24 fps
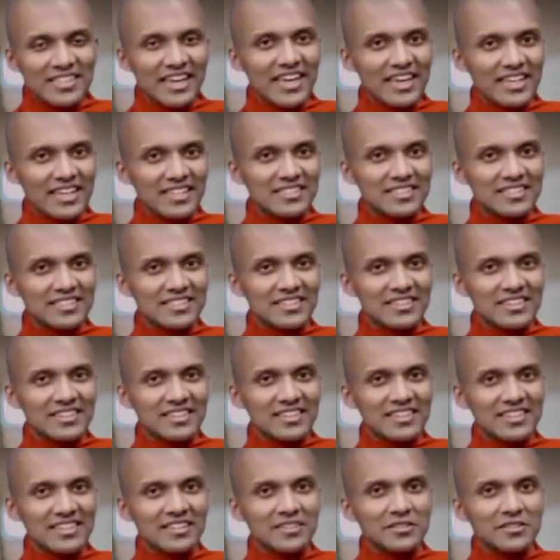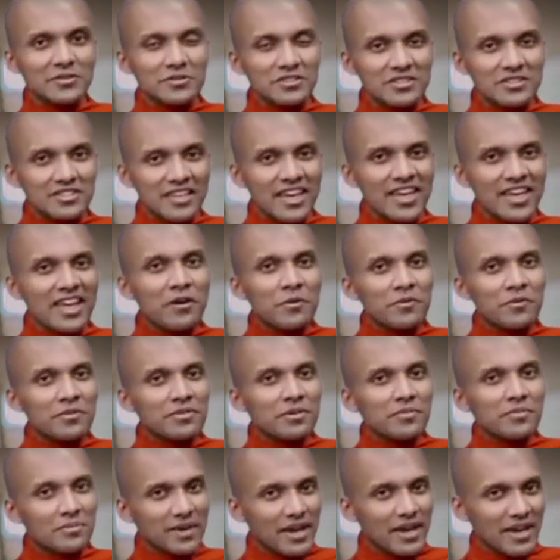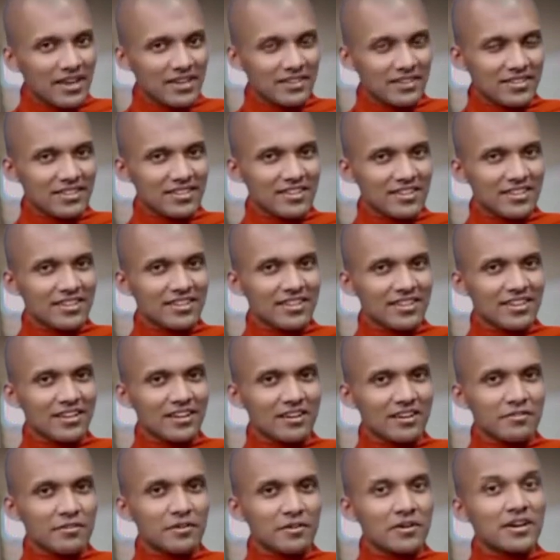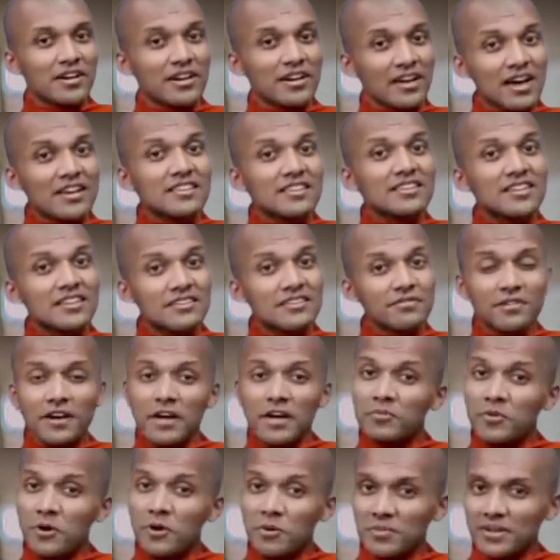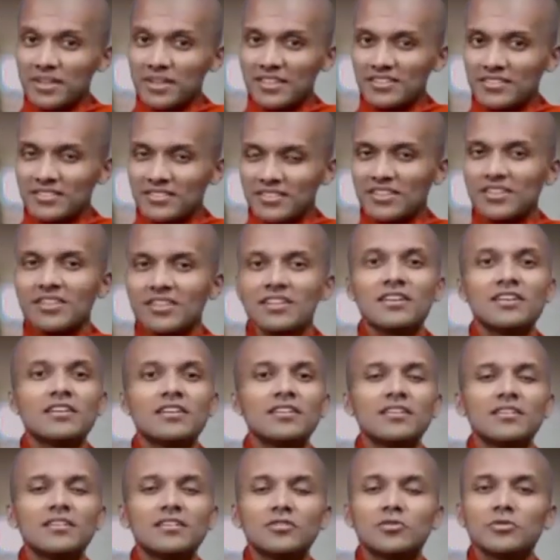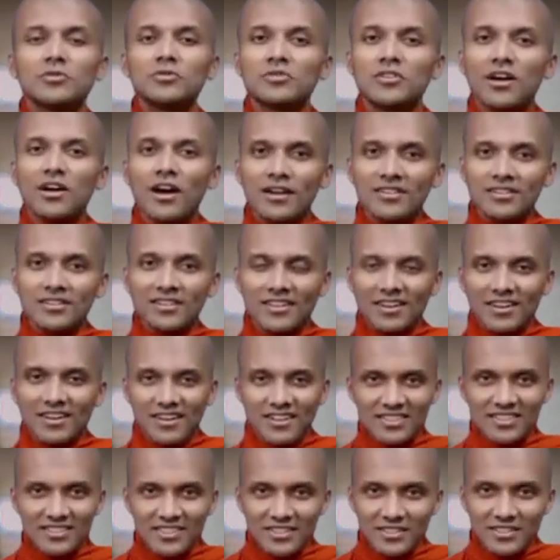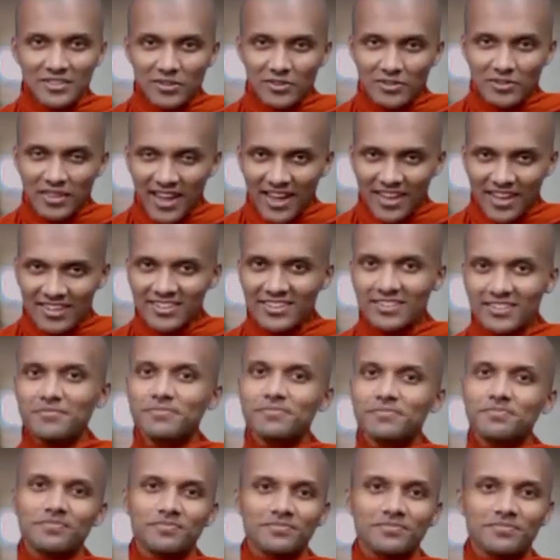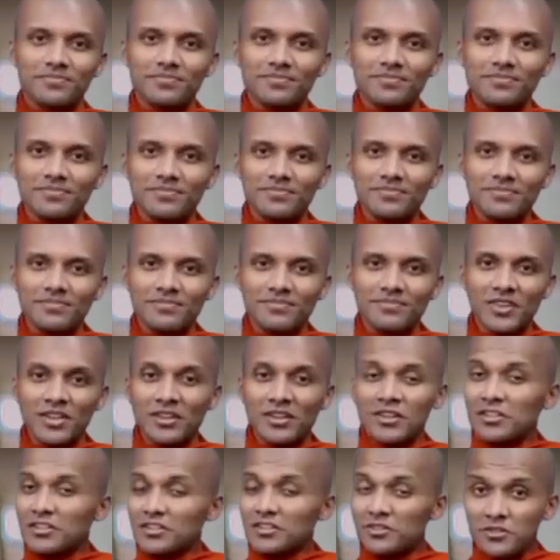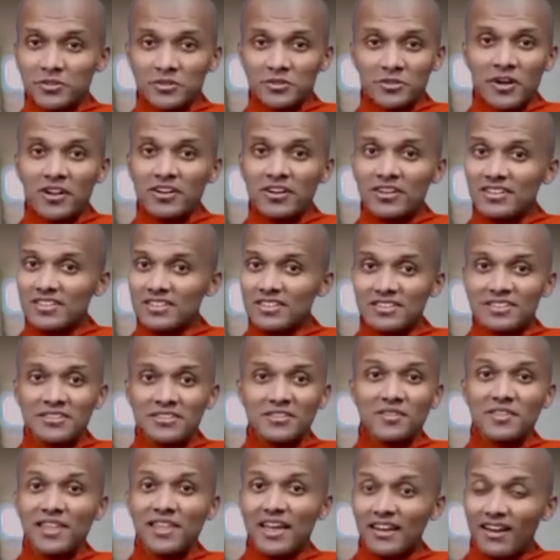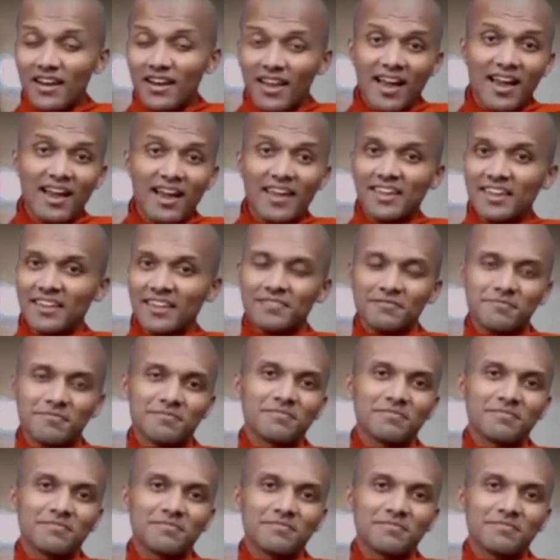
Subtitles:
says to stay on the bed for another 5 more minutes, do not listen to that. Do not listen to that lie.